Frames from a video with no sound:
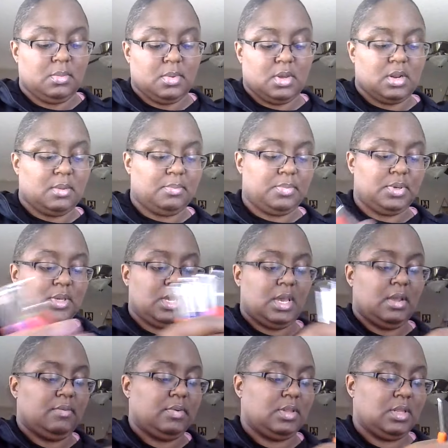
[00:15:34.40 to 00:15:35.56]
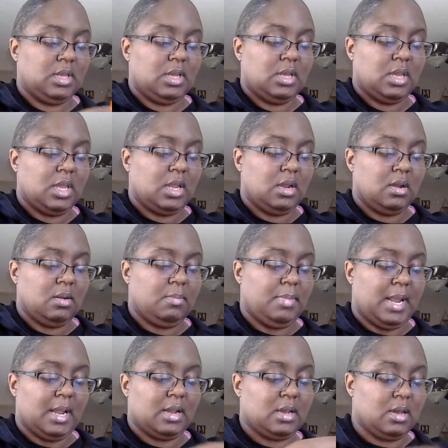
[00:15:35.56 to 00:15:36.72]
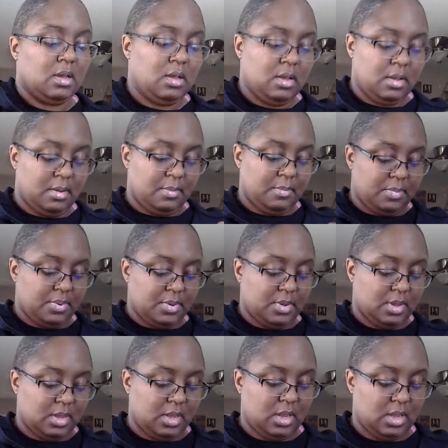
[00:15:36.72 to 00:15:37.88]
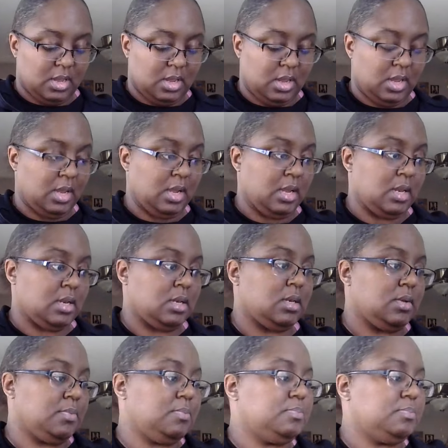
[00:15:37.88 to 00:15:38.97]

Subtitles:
I'm gonna put everything here back up, and